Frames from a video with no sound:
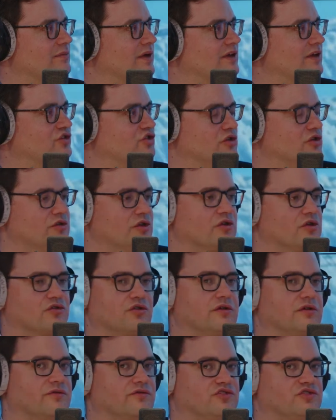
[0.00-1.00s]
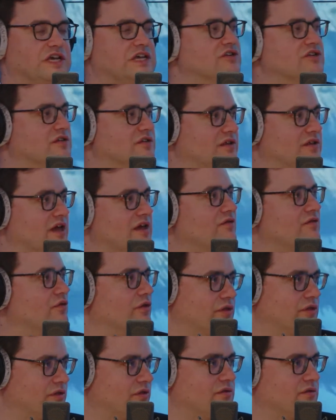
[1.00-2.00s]
And Jolo sort of changed his life
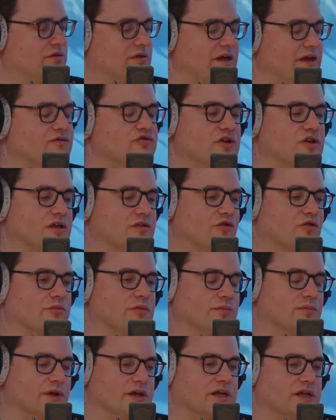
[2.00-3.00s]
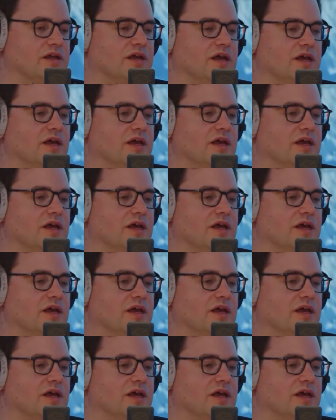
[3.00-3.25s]
with life-transforming money.